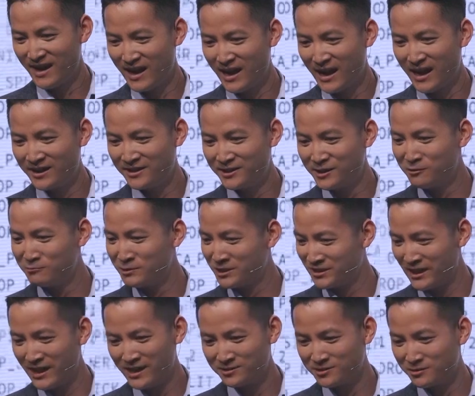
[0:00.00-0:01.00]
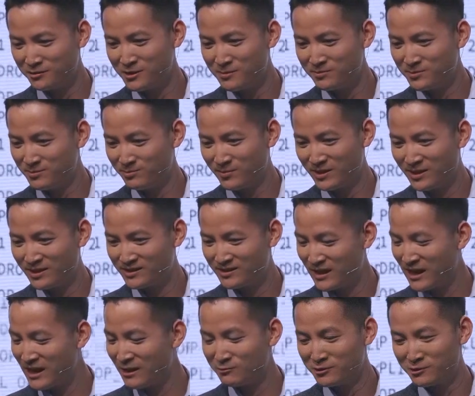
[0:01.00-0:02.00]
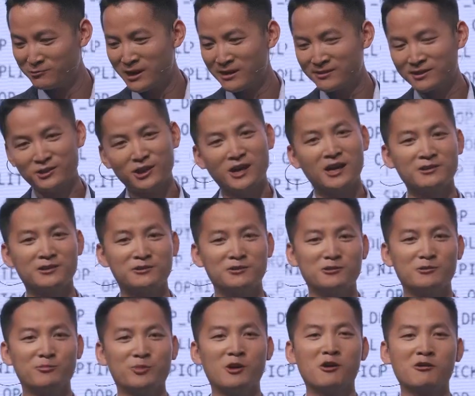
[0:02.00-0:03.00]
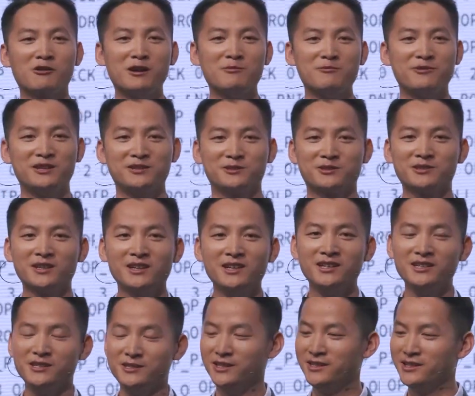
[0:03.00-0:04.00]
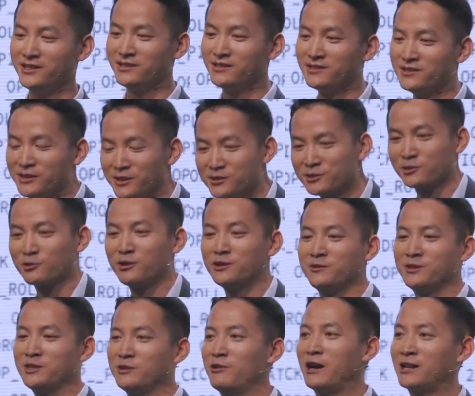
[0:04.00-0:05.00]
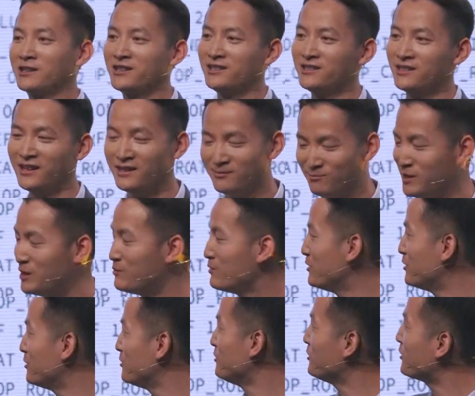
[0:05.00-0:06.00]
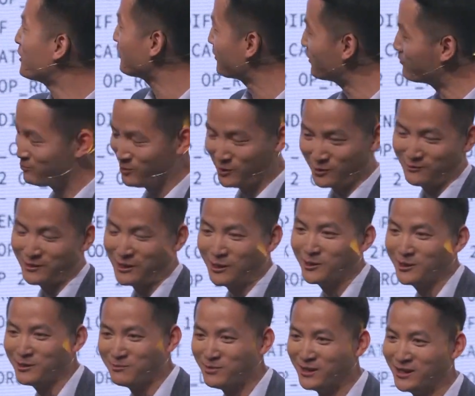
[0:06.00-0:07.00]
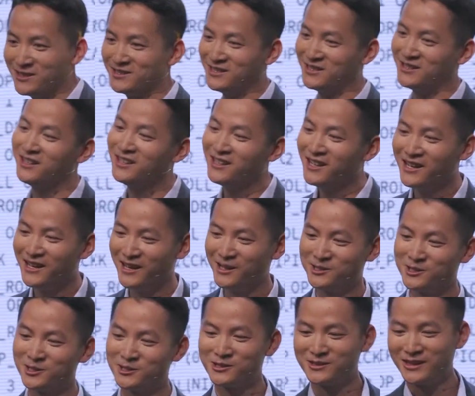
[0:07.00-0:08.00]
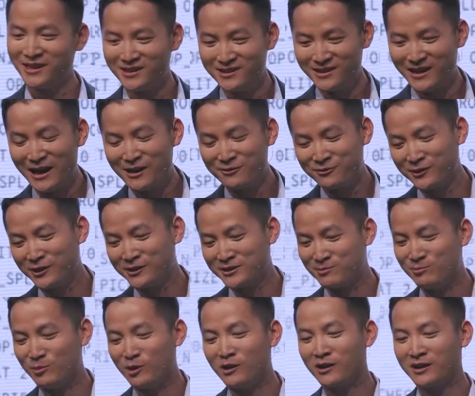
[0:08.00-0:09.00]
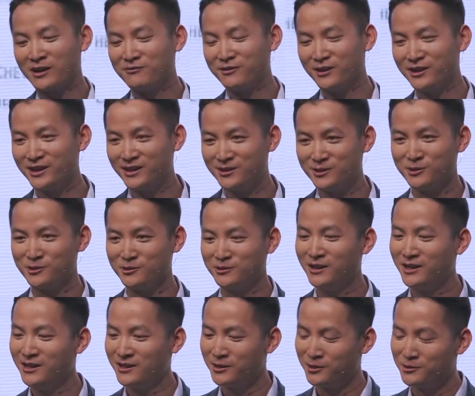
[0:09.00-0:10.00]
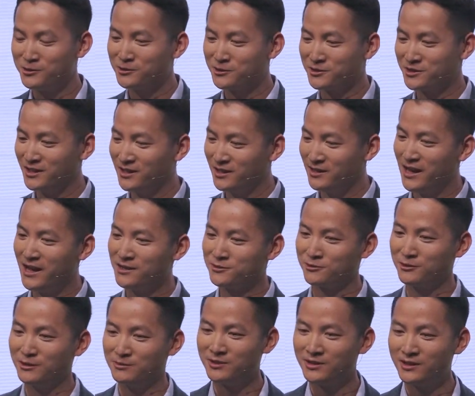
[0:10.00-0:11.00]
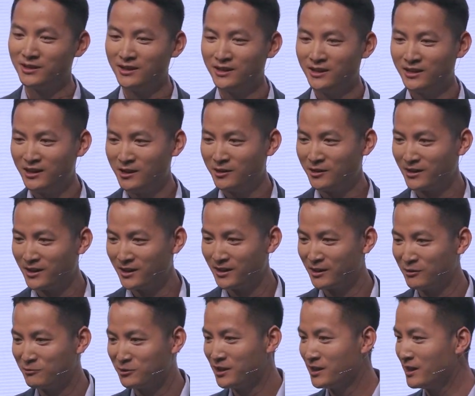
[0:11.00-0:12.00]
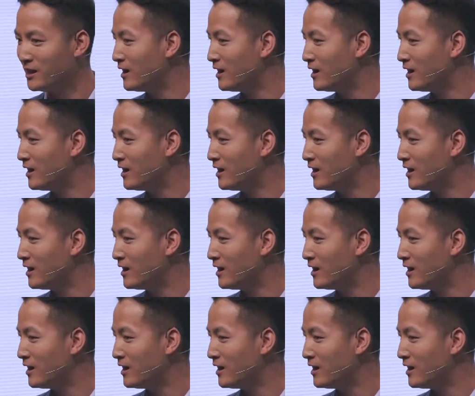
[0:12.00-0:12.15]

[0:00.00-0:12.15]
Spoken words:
I deal with sCrypt, but I would rather not to program this in script directly. Maybe you can code it, but it's just, I feel it's more convenient to use sCrypt. Okay, can we